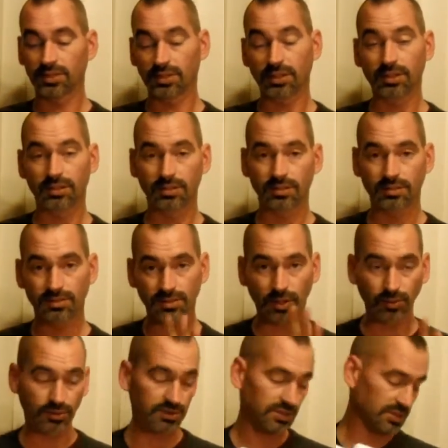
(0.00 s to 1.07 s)
is into
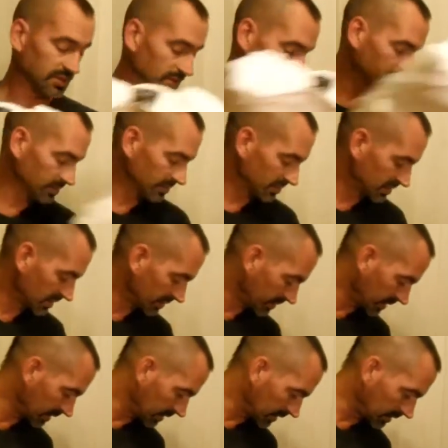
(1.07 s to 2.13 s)
solar systems and
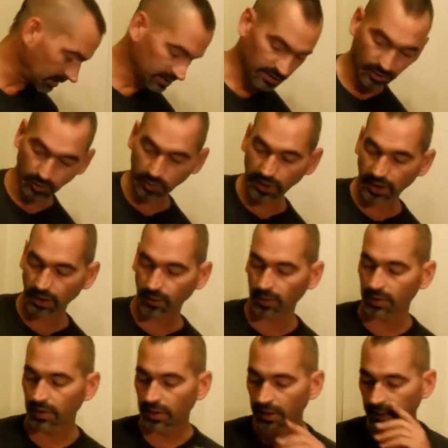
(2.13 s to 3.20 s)
stuff like that, solar
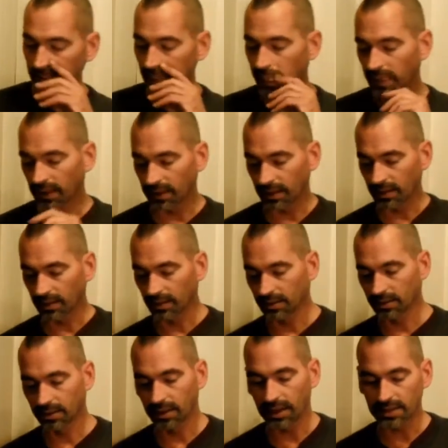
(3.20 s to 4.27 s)
power,
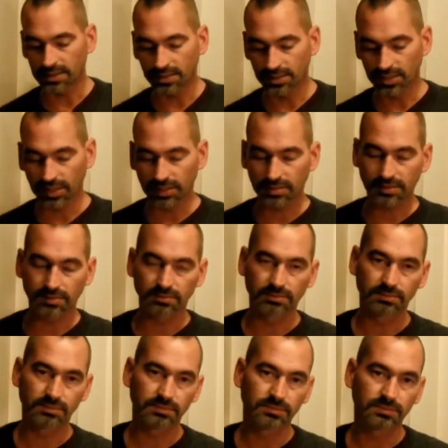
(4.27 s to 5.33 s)
I suggest
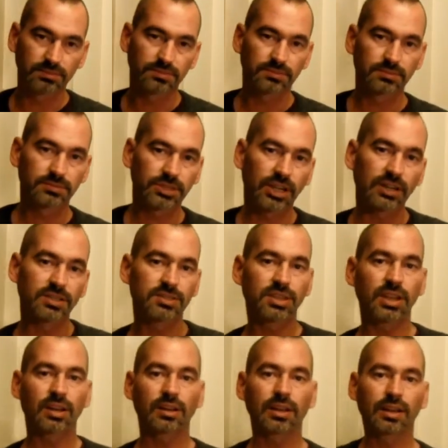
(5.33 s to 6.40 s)
checking his
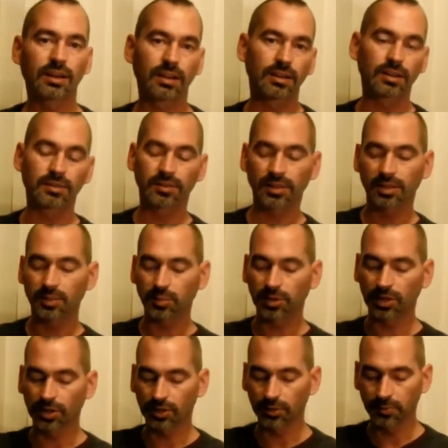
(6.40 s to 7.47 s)
channel out. I'll leave a link
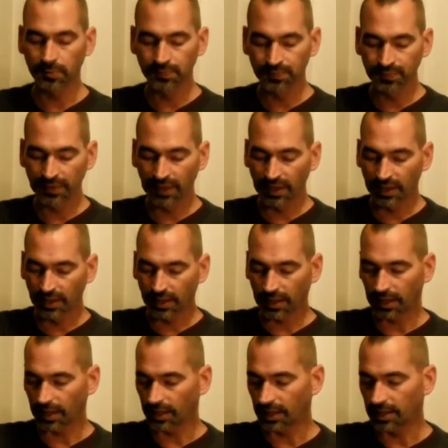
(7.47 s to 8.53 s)
below.
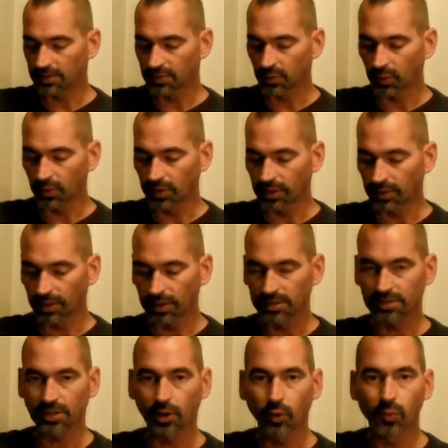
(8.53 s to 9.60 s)
And he's the one that
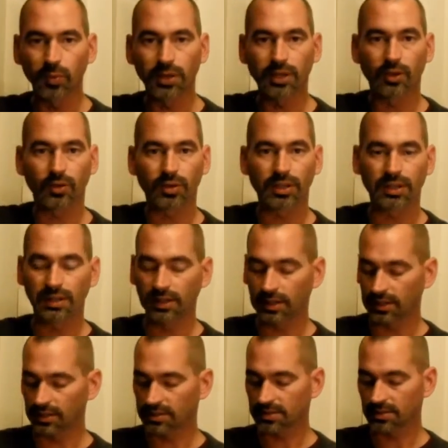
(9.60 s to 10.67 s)
really sold me on
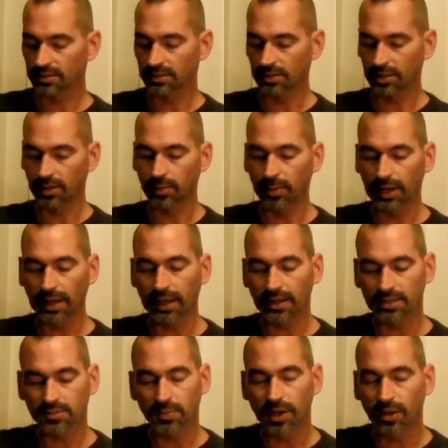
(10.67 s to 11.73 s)
getting this. You know, I mean,
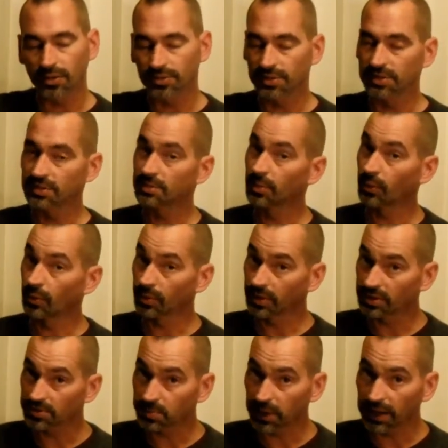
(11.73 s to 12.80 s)
I got a small system, I
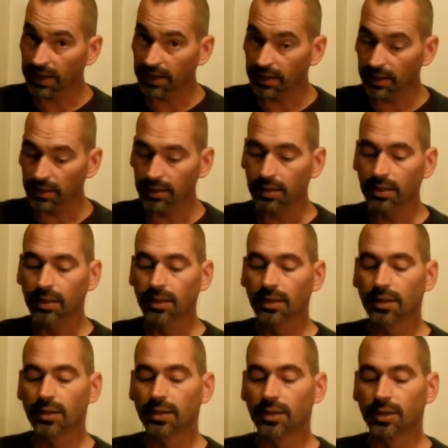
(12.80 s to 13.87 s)
want to expand it,
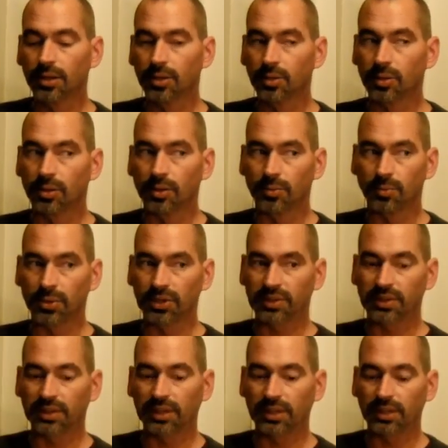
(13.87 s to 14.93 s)

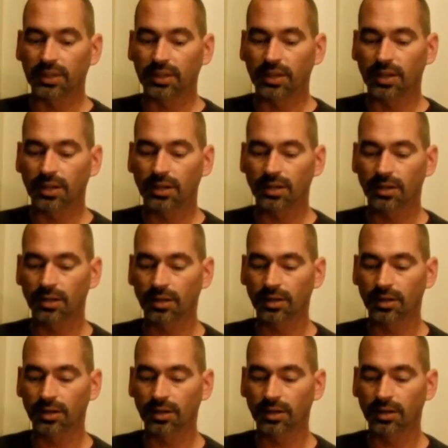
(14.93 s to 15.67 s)
but the